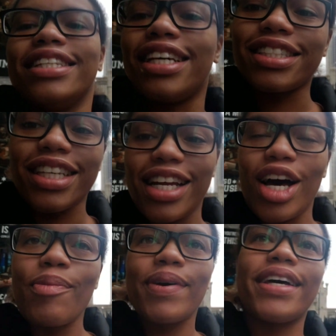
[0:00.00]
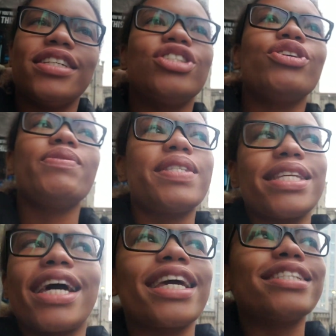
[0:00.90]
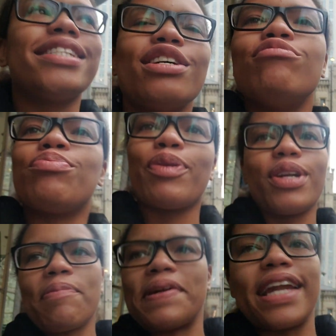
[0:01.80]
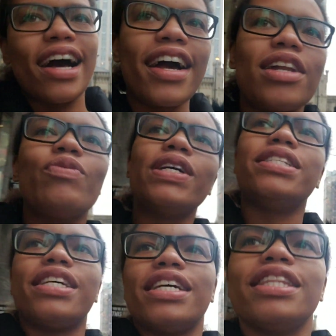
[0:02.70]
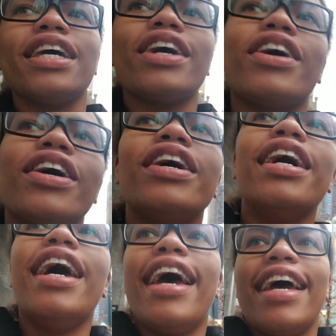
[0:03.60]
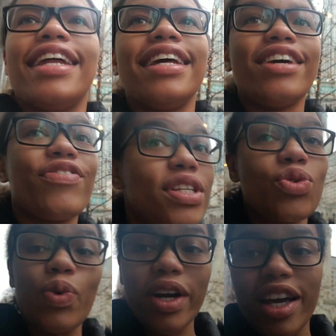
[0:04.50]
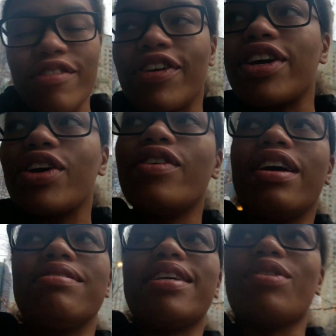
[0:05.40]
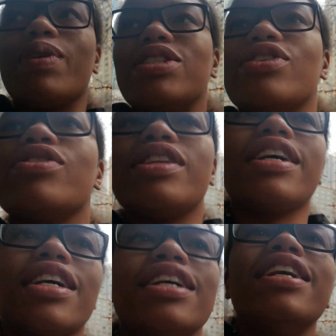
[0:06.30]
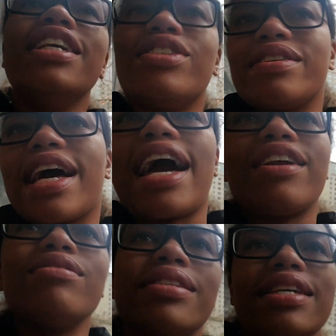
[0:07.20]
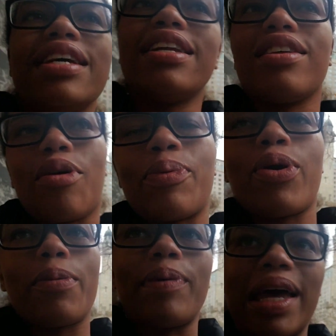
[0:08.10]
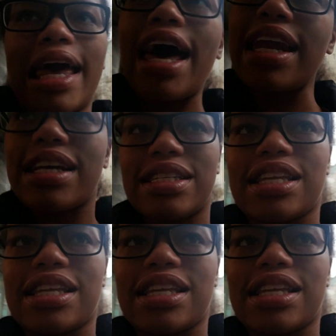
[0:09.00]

looked it up, and she was like, it seems pretty benign what's in there, and if it's working for you. And I was like, well, do you think? She's like, I don't see any of the probiotic